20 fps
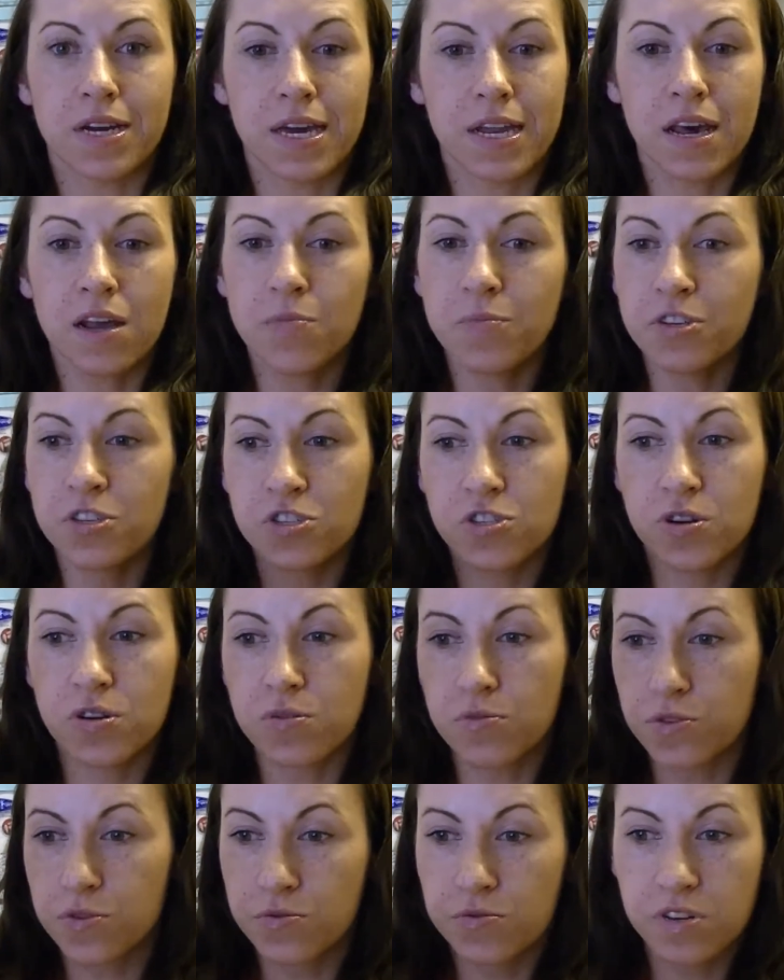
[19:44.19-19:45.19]
And I don't mean just
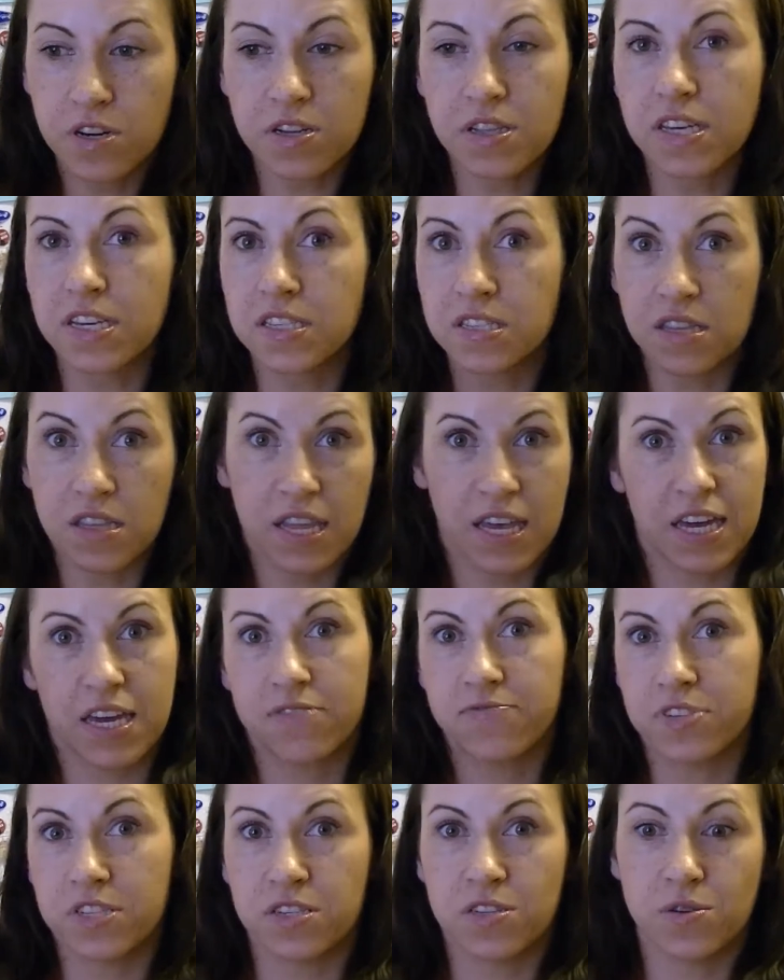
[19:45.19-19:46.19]
go through their list and like
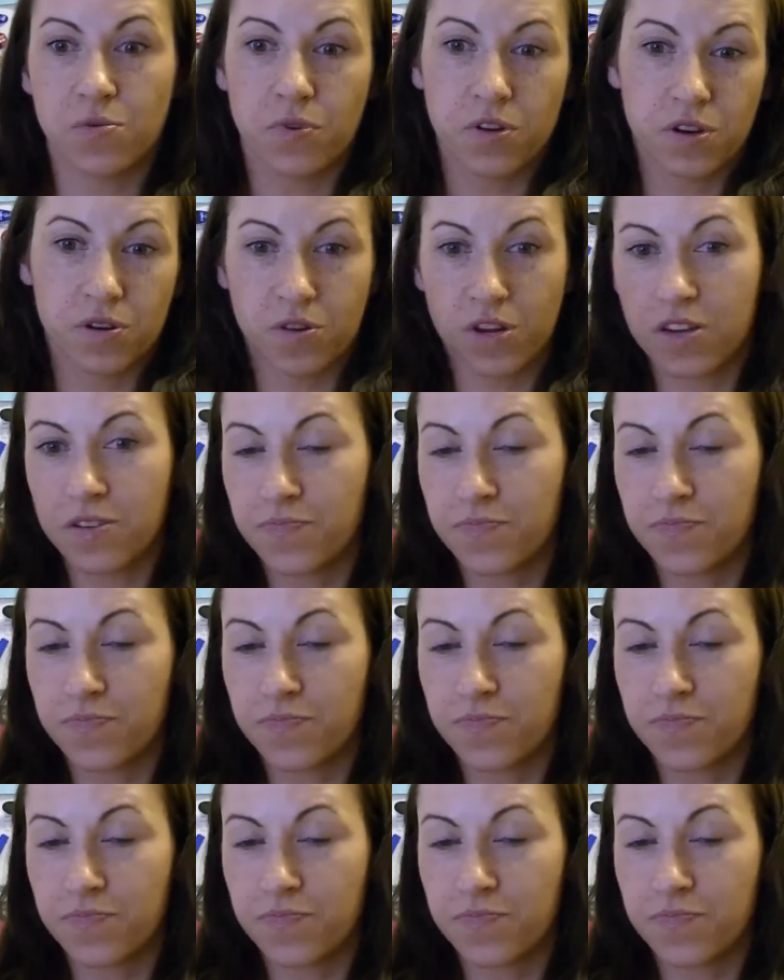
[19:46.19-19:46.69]
every single one or